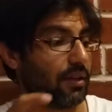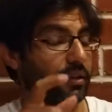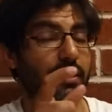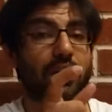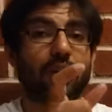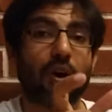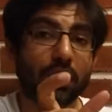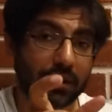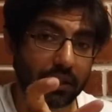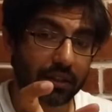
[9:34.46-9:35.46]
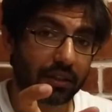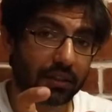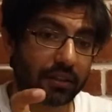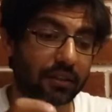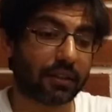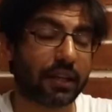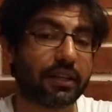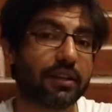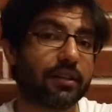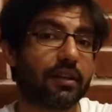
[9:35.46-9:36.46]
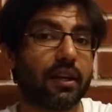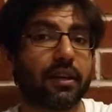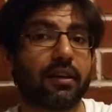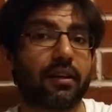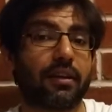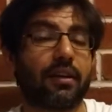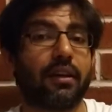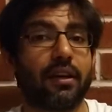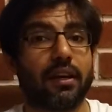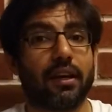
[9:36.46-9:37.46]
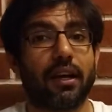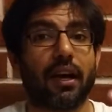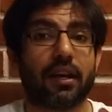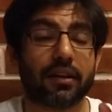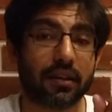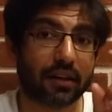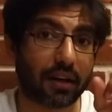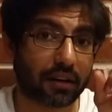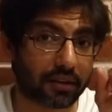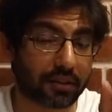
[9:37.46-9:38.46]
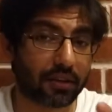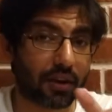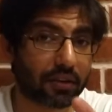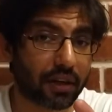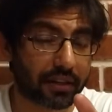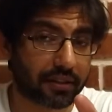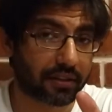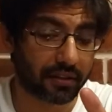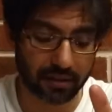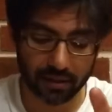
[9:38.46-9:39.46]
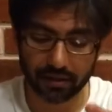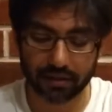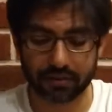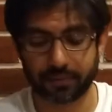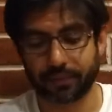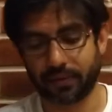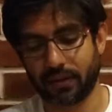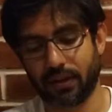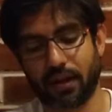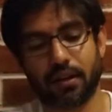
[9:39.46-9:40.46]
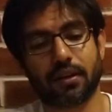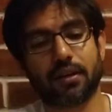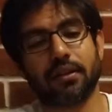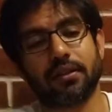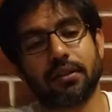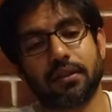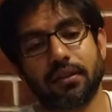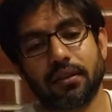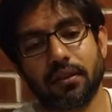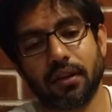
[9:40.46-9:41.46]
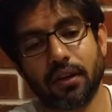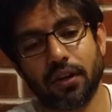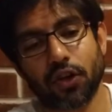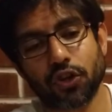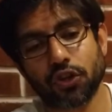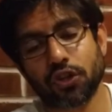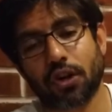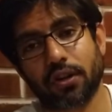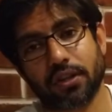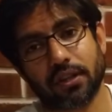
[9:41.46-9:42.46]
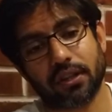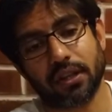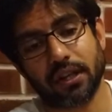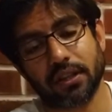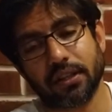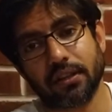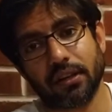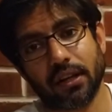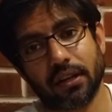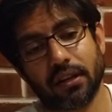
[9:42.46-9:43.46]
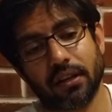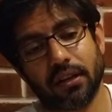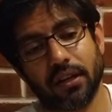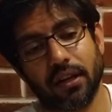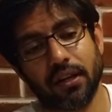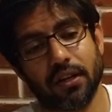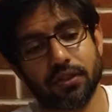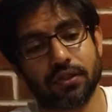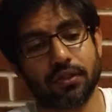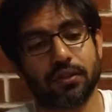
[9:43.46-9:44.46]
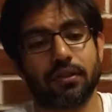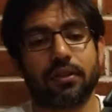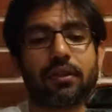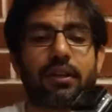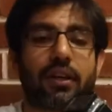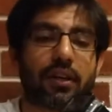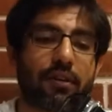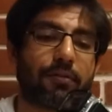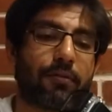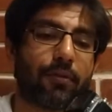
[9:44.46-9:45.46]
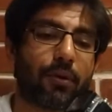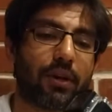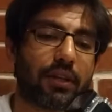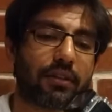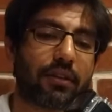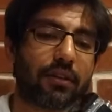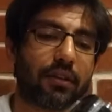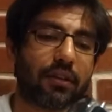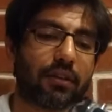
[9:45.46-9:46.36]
the long 90-degree link, and another long 90-degree link, and another short 90-degree link. So there are 4 links in all,